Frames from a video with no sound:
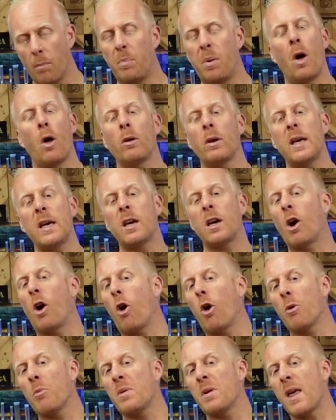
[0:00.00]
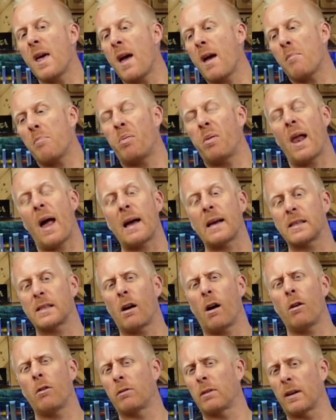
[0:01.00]
polycarbonate,
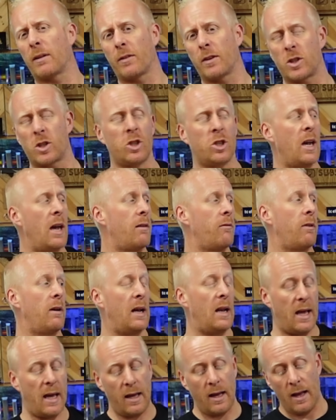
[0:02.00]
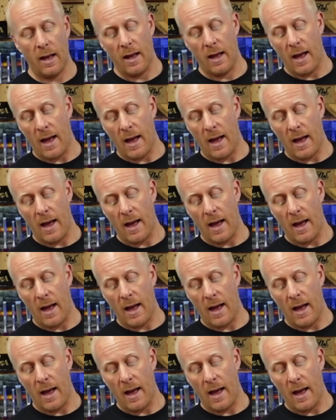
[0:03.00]
plastic. I don't give a shit, really.